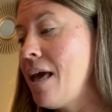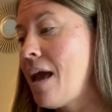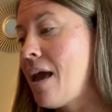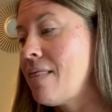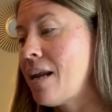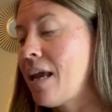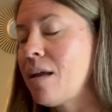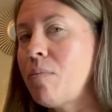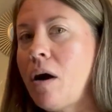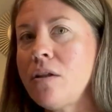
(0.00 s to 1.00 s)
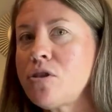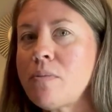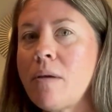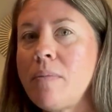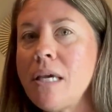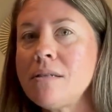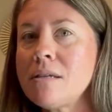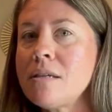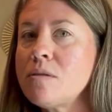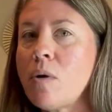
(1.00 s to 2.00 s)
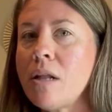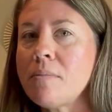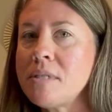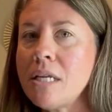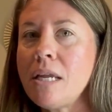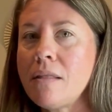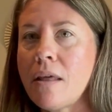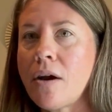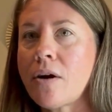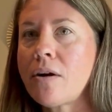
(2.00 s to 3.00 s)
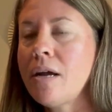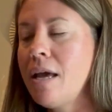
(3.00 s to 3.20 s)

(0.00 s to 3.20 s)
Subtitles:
and then I can polish my pieces while I'm sitting there,